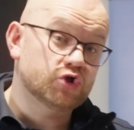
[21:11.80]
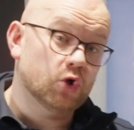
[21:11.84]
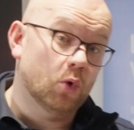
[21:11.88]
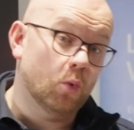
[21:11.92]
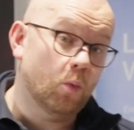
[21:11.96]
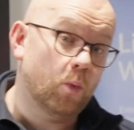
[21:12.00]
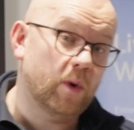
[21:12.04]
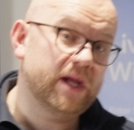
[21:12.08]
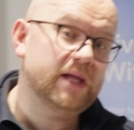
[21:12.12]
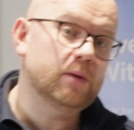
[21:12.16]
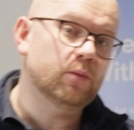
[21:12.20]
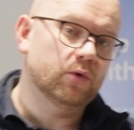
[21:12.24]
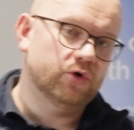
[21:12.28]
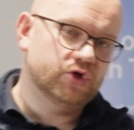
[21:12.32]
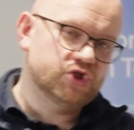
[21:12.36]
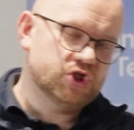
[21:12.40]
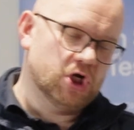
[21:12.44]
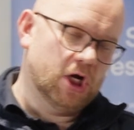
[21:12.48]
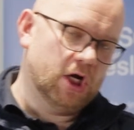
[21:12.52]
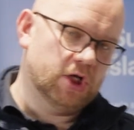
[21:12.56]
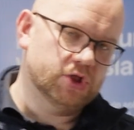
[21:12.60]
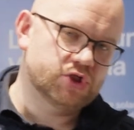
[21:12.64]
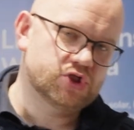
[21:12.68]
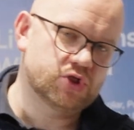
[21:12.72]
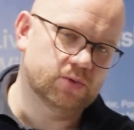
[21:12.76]
that we would
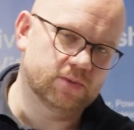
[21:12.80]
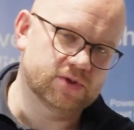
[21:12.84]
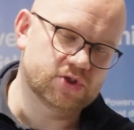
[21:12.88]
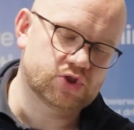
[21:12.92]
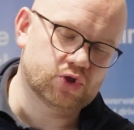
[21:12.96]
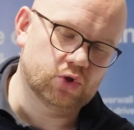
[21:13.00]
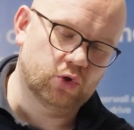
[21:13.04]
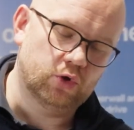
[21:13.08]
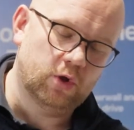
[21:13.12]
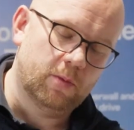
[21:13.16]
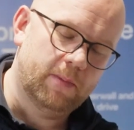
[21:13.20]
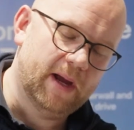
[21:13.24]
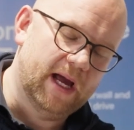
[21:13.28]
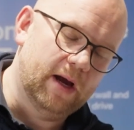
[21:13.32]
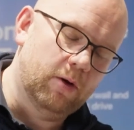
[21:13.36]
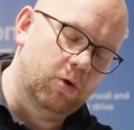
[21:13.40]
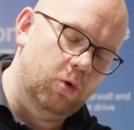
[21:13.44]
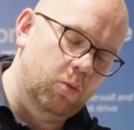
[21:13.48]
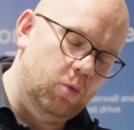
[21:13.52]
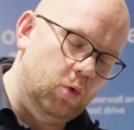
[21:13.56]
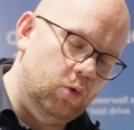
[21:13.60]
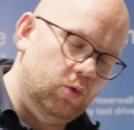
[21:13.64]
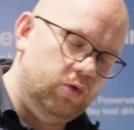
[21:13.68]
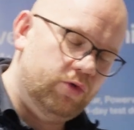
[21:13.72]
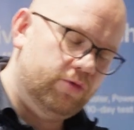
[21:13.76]
charge to install a
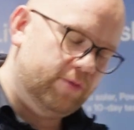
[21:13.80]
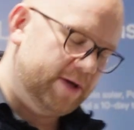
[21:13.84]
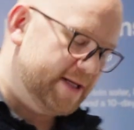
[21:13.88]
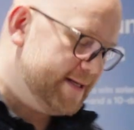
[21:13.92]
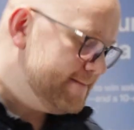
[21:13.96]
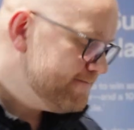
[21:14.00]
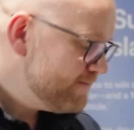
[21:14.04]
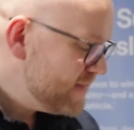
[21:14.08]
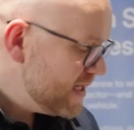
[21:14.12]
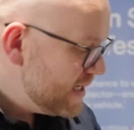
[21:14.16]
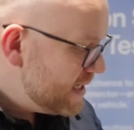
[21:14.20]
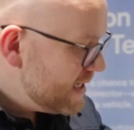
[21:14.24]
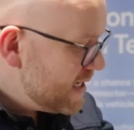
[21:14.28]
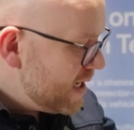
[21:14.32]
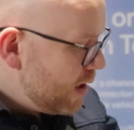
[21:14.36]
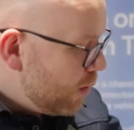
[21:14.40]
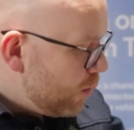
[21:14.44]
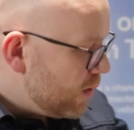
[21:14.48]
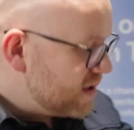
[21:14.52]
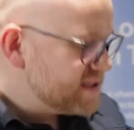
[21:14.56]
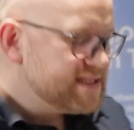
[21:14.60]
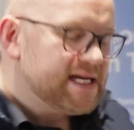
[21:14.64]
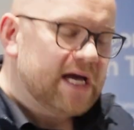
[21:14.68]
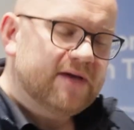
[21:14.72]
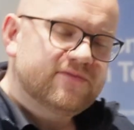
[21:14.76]
Powerwall 3.
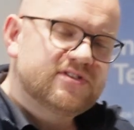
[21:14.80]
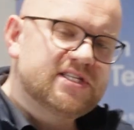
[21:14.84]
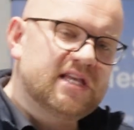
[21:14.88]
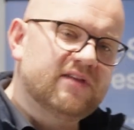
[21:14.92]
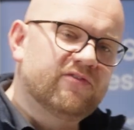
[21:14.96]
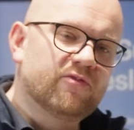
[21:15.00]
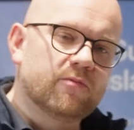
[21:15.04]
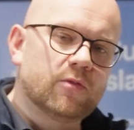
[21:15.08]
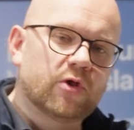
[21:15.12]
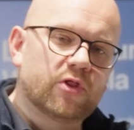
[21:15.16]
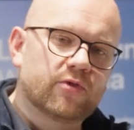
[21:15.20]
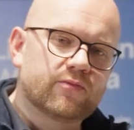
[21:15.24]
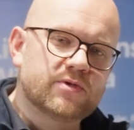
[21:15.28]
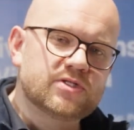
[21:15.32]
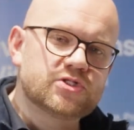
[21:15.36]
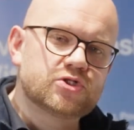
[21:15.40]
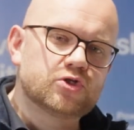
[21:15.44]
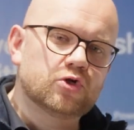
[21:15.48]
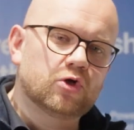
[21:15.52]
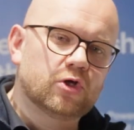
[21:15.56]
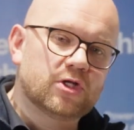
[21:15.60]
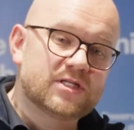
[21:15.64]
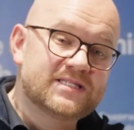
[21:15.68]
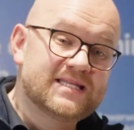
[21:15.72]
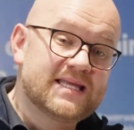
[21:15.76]
What I've seen from other
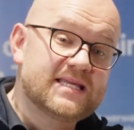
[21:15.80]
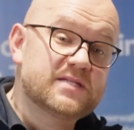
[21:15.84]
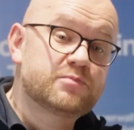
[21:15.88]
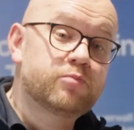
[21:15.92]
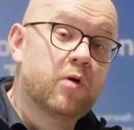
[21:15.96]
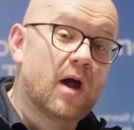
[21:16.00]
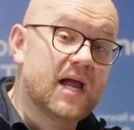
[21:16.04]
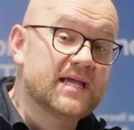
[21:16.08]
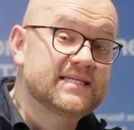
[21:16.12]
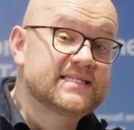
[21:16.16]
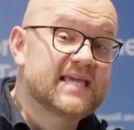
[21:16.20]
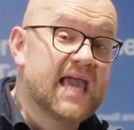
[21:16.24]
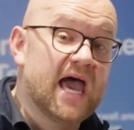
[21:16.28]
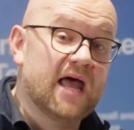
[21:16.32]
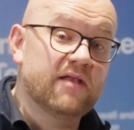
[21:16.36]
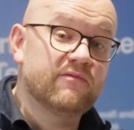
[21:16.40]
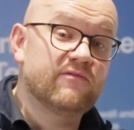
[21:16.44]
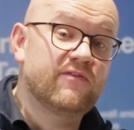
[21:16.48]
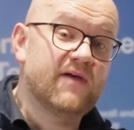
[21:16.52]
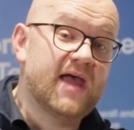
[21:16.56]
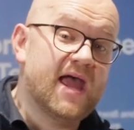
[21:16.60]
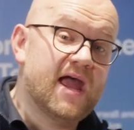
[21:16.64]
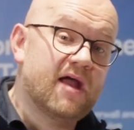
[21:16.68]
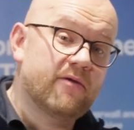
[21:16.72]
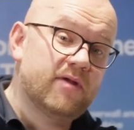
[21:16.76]
installers, this price can
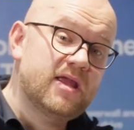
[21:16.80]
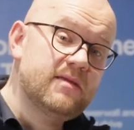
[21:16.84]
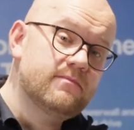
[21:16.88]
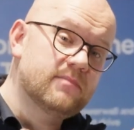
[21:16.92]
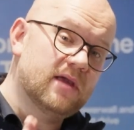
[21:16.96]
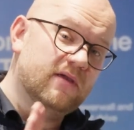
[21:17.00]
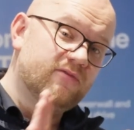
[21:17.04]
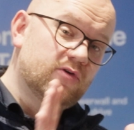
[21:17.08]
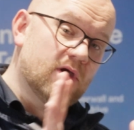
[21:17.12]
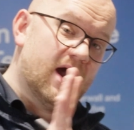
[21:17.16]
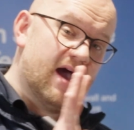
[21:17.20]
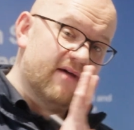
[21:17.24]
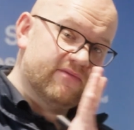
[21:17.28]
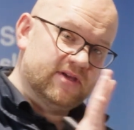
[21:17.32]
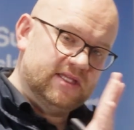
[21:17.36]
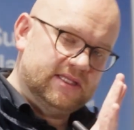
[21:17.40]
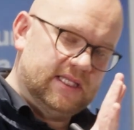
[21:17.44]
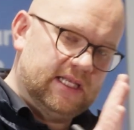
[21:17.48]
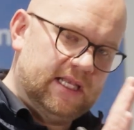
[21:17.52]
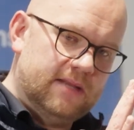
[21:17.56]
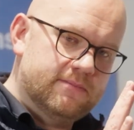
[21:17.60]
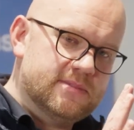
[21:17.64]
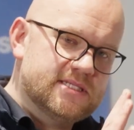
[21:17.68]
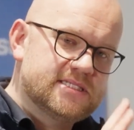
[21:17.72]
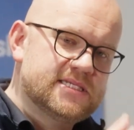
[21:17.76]
vary if you're having the
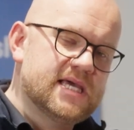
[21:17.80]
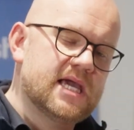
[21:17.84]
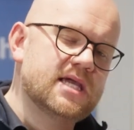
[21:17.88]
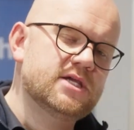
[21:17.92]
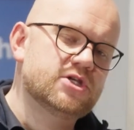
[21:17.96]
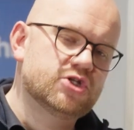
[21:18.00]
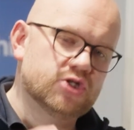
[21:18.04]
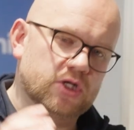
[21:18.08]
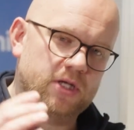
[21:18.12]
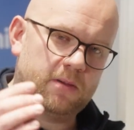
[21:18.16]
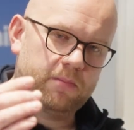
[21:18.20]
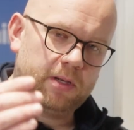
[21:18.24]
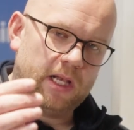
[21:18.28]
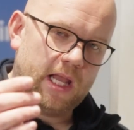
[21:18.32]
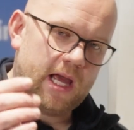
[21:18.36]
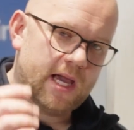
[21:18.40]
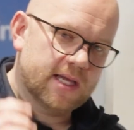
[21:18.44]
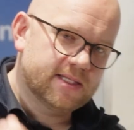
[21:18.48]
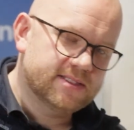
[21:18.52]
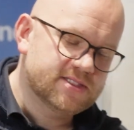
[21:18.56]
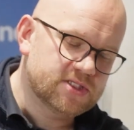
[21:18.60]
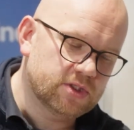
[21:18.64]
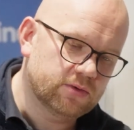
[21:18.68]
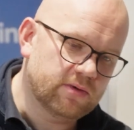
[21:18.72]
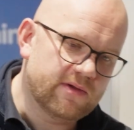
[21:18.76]
limitation
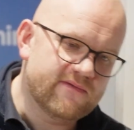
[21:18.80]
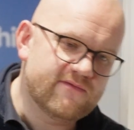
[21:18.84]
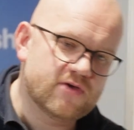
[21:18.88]
applied to your